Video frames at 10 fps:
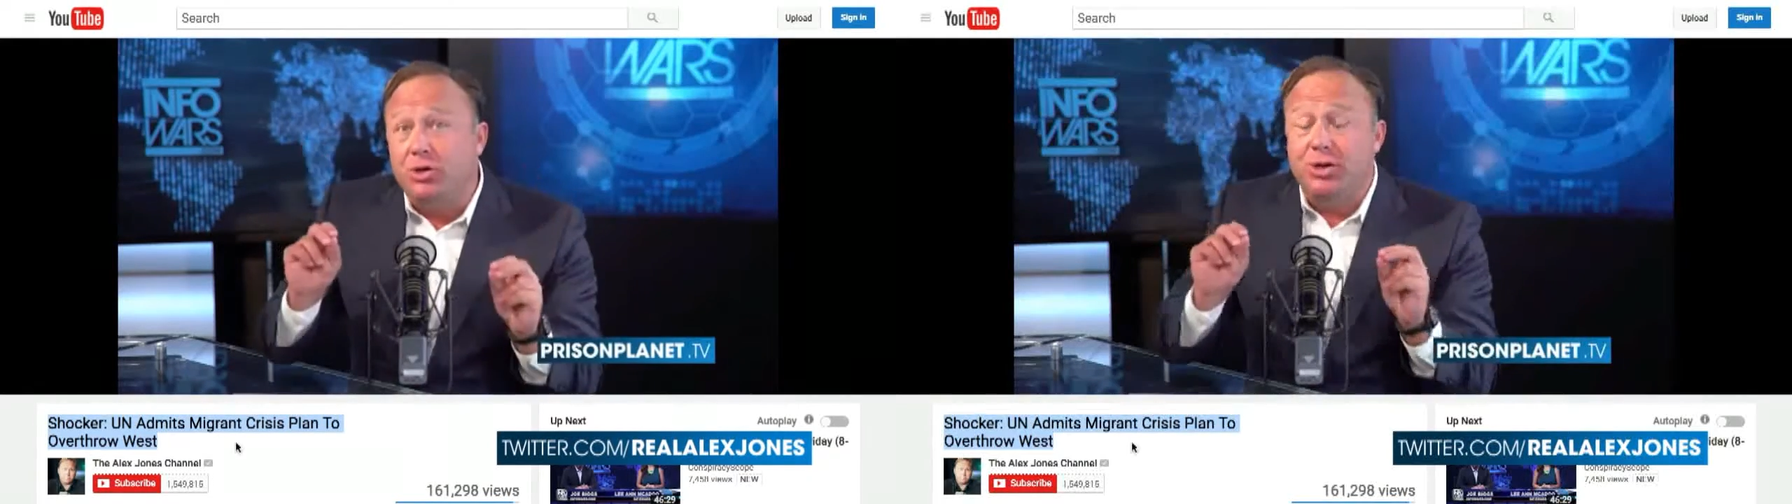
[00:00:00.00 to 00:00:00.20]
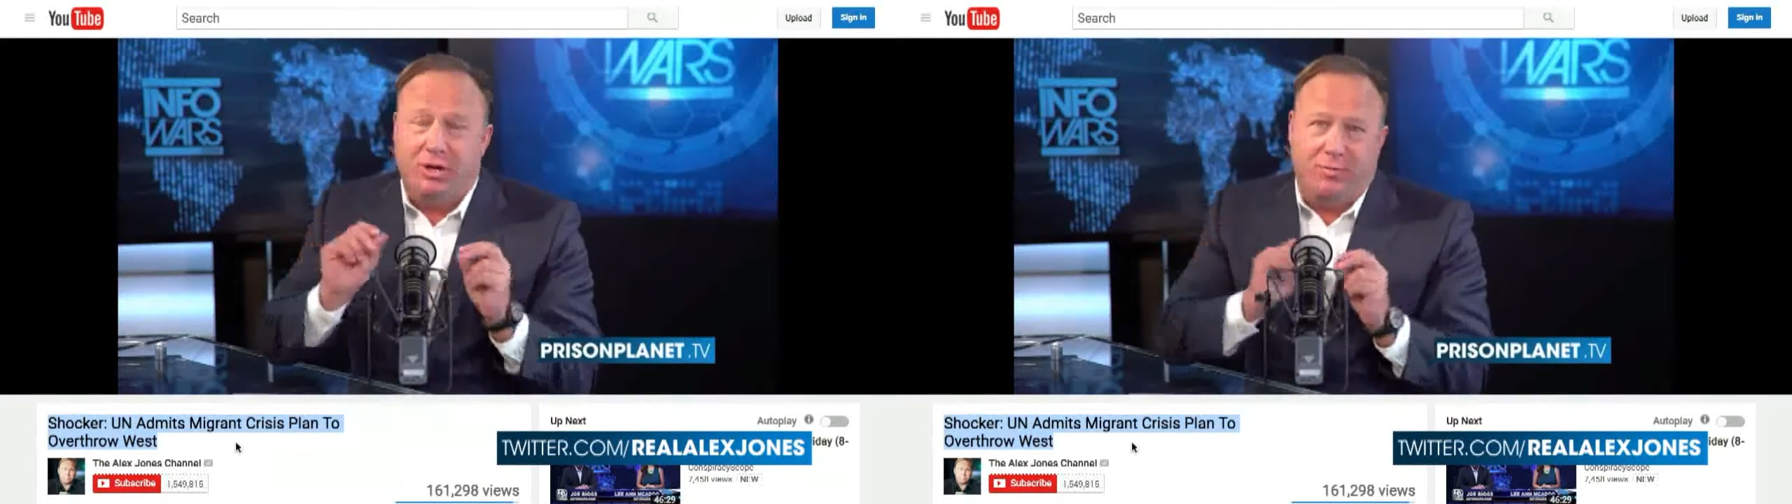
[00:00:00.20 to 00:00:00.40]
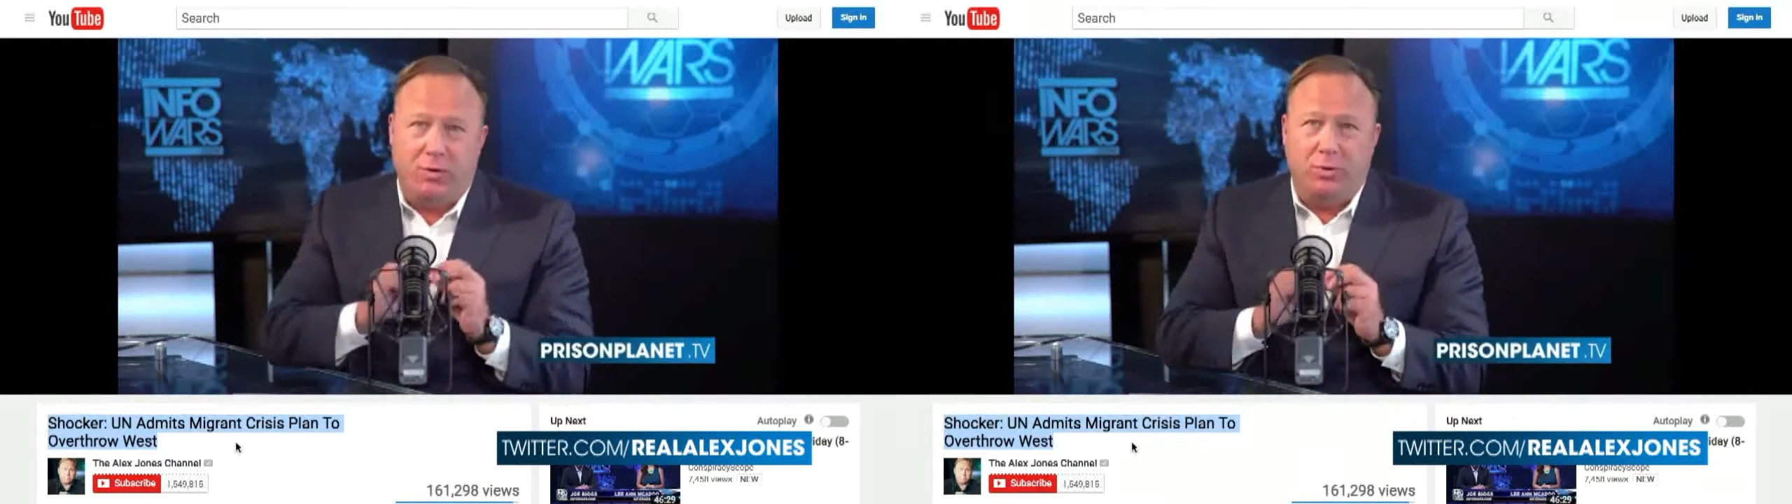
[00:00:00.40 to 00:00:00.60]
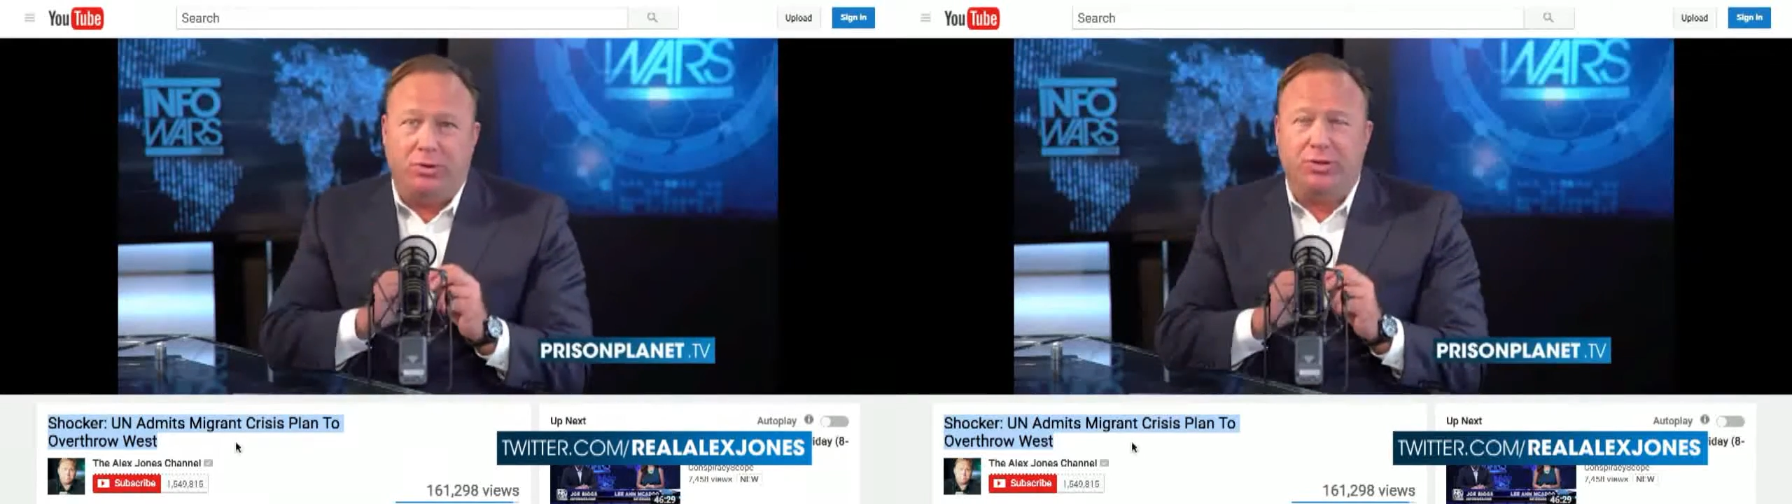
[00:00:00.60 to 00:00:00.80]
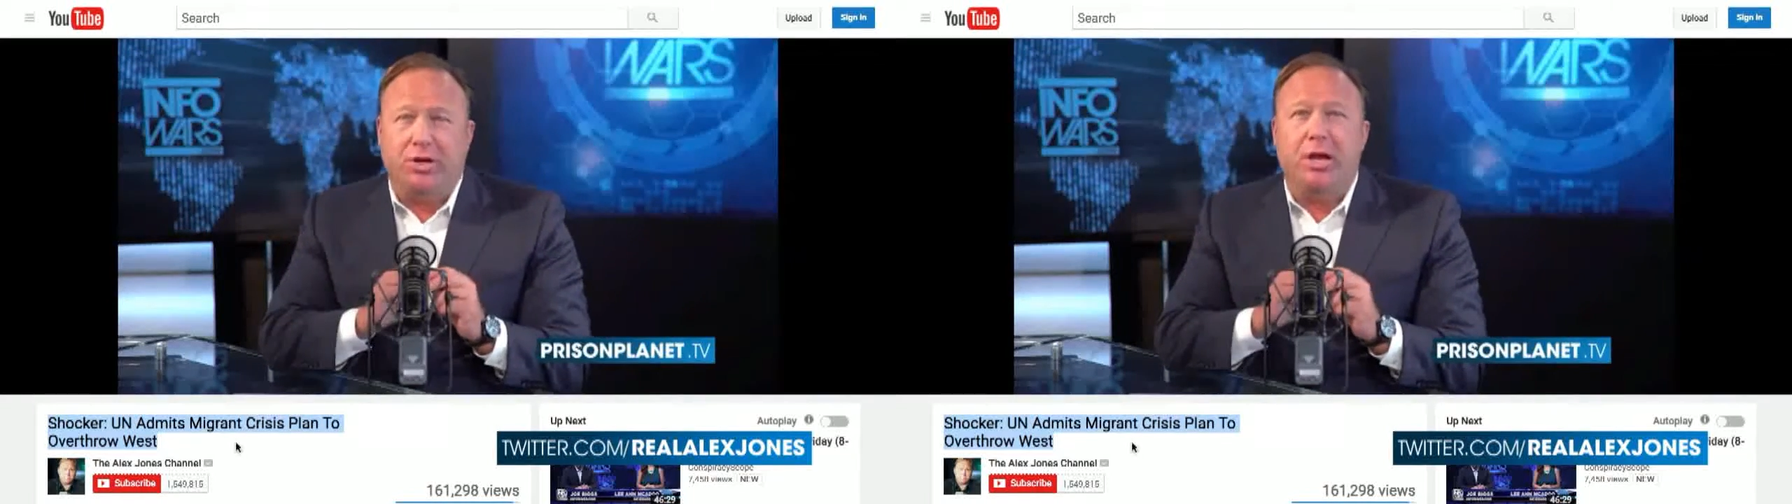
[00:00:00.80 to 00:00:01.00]
on
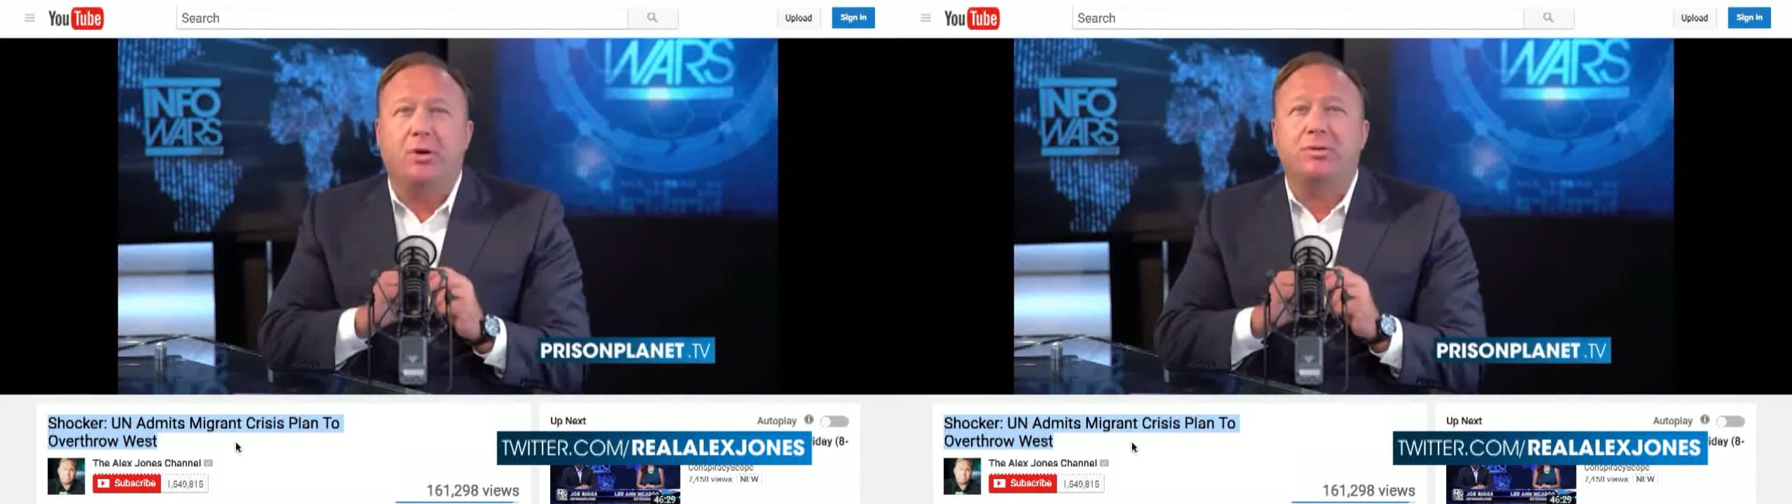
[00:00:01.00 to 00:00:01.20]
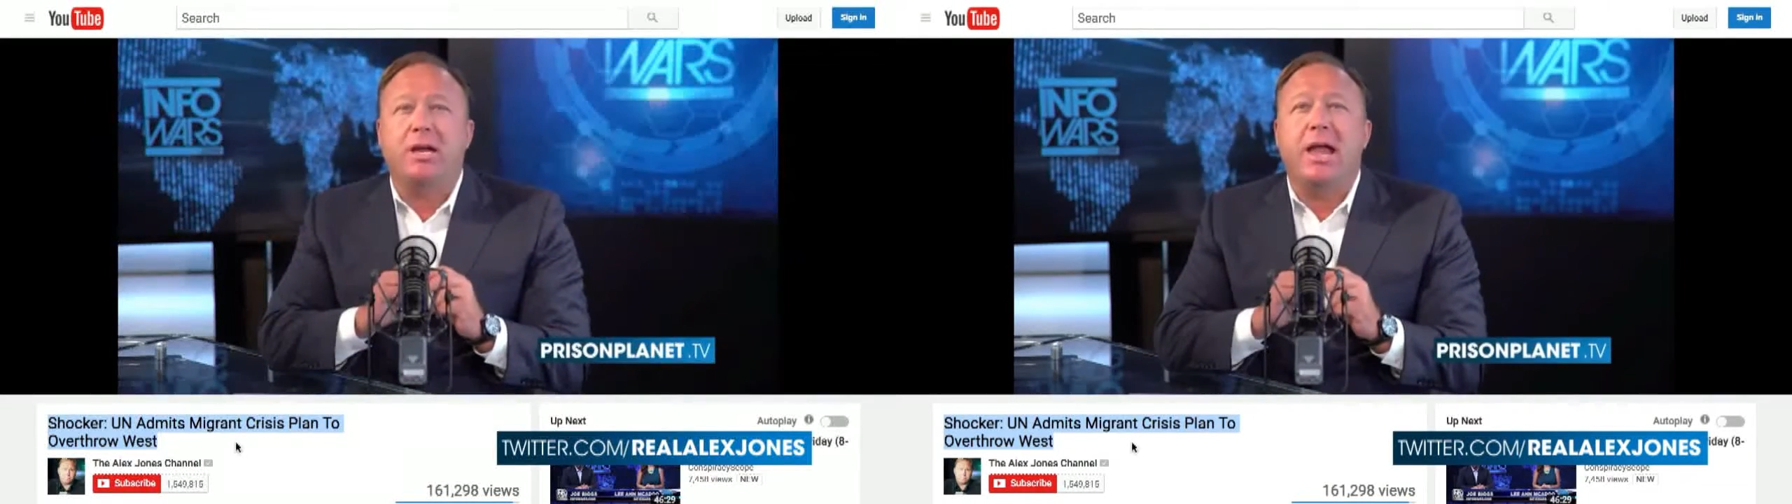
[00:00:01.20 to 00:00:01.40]
Infowars.com,